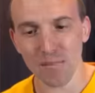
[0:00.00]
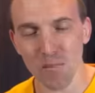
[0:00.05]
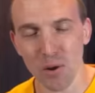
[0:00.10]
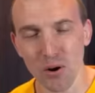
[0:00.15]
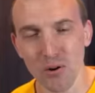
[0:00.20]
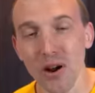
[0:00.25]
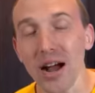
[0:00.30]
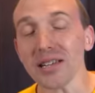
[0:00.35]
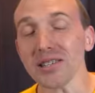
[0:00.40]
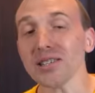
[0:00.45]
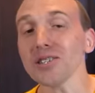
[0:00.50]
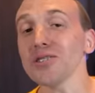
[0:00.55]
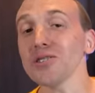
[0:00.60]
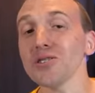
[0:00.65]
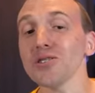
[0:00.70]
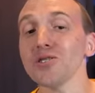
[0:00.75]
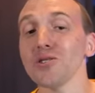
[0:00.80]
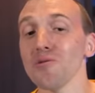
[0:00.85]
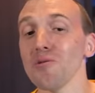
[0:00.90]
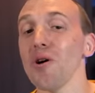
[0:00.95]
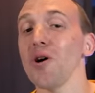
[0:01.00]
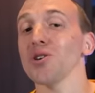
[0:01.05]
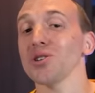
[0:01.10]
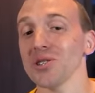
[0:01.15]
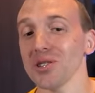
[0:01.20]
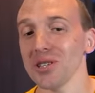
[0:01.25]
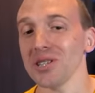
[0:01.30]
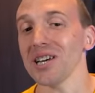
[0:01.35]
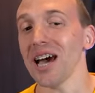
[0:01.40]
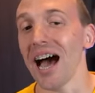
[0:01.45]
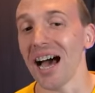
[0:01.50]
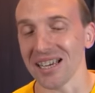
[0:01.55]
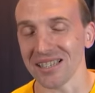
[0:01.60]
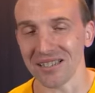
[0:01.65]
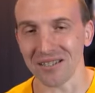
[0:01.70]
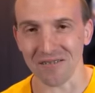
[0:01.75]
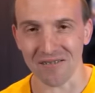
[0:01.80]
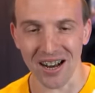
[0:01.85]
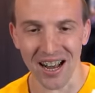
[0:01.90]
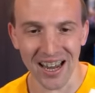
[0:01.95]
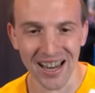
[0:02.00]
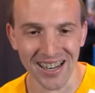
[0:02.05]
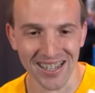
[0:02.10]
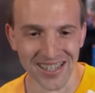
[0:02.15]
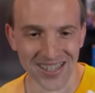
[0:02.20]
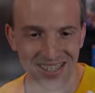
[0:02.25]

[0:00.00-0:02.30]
It progresses us towards the task, right?